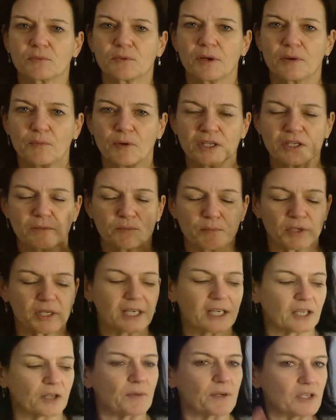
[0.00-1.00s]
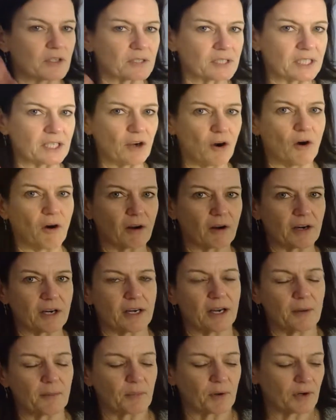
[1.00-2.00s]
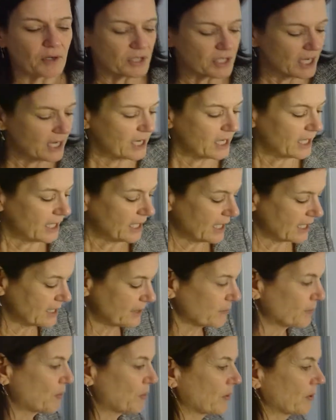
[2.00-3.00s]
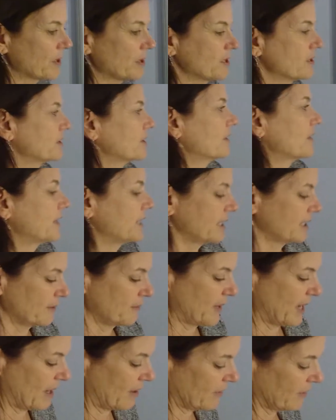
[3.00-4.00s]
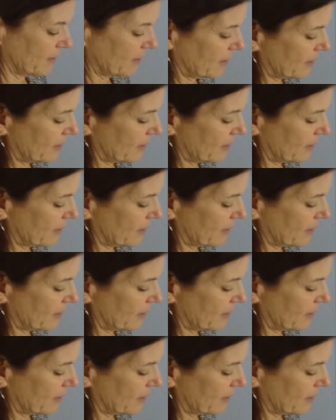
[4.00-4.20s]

and particularly when you see hard numbers, it's important to think about